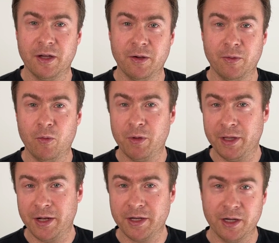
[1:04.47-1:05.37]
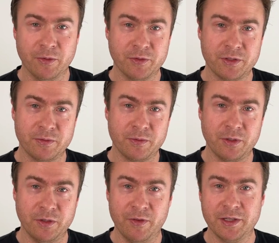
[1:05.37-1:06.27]
open an account,
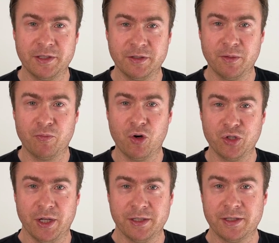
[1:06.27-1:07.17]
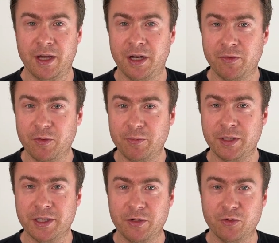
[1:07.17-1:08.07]
invest in some projects, and I will be
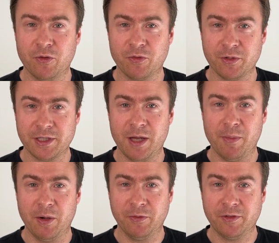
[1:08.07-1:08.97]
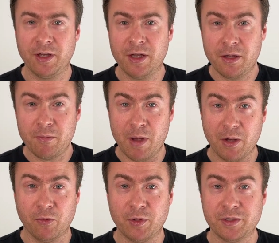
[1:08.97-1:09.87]
telling you, of course, about my
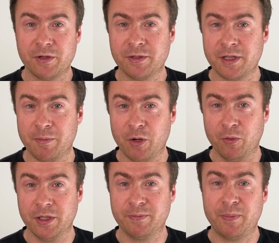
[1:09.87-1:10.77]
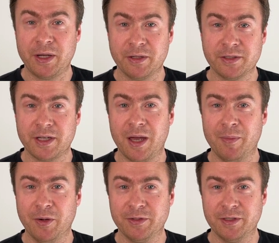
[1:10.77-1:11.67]
own returns and my own experience
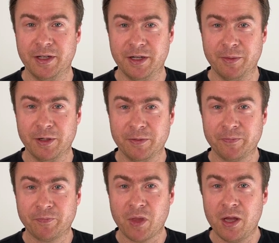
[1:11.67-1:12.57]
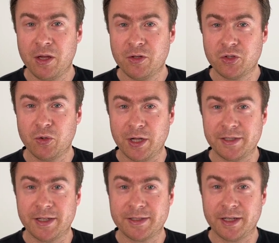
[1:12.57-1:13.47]
about Decamel. So let's
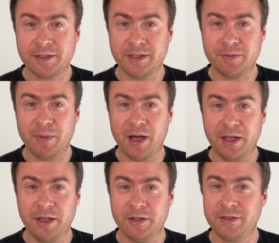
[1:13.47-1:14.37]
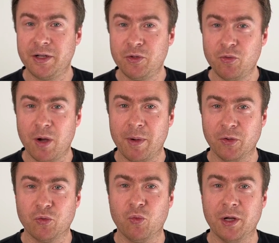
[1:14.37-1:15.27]
get started by telling you
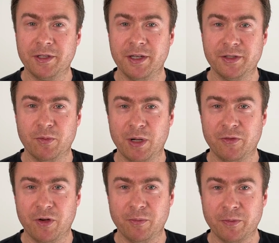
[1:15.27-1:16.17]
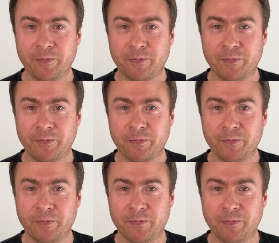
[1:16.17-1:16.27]
about what is the platform.